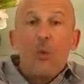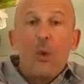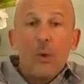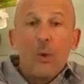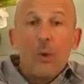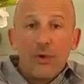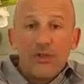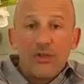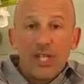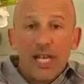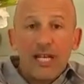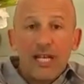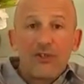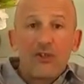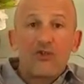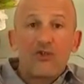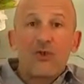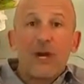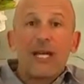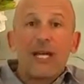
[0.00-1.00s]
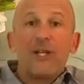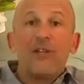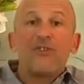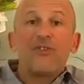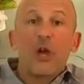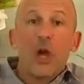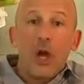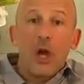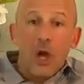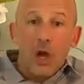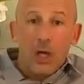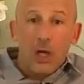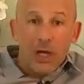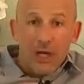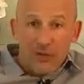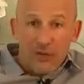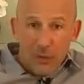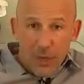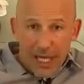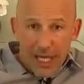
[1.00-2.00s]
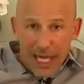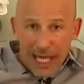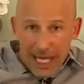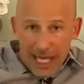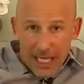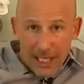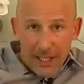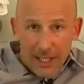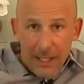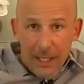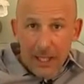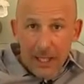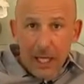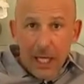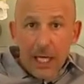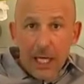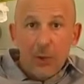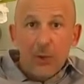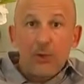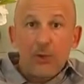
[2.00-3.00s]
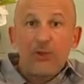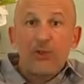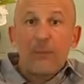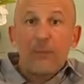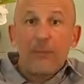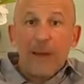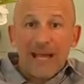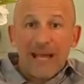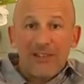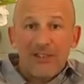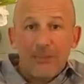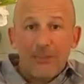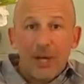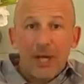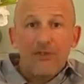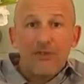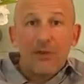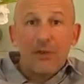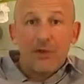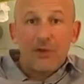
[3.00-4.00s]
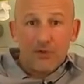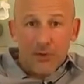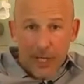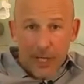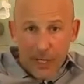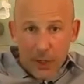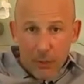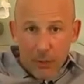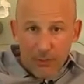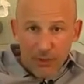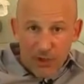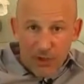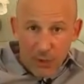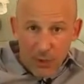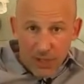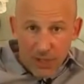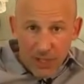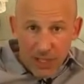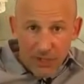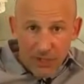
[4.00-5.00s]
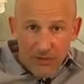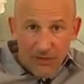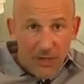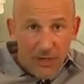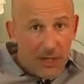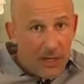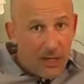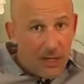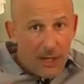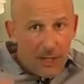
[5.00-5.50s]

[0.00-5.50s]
We want to catch a trend as early as we can in order to maximize our trading opportunities,